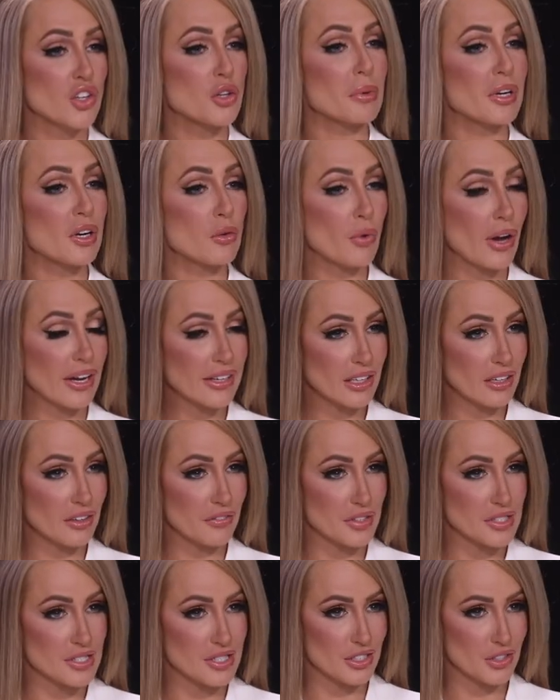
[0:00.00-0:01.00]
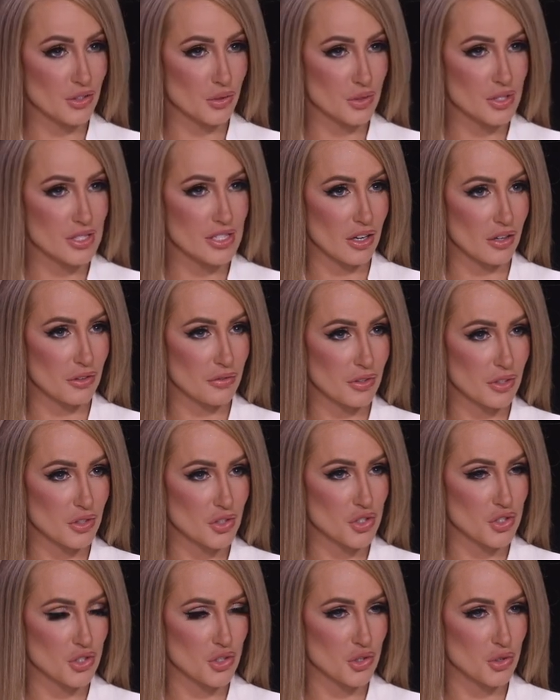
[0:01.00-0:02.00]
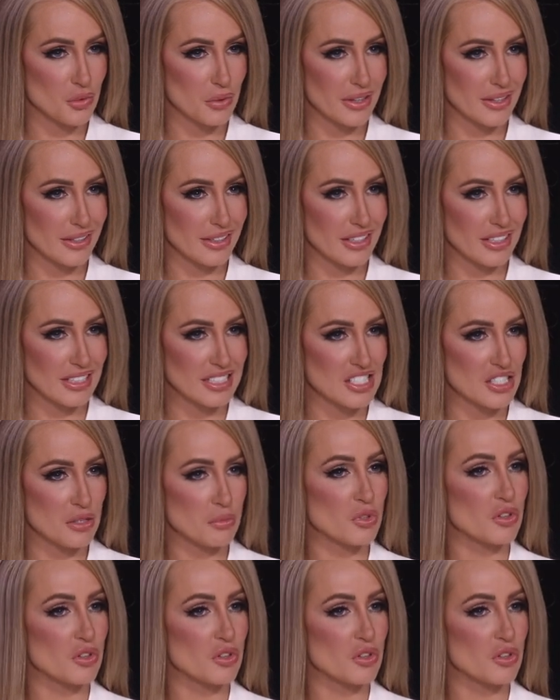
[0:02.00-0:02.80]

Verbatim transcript: You've been a regular visitor yourself to the kingdom.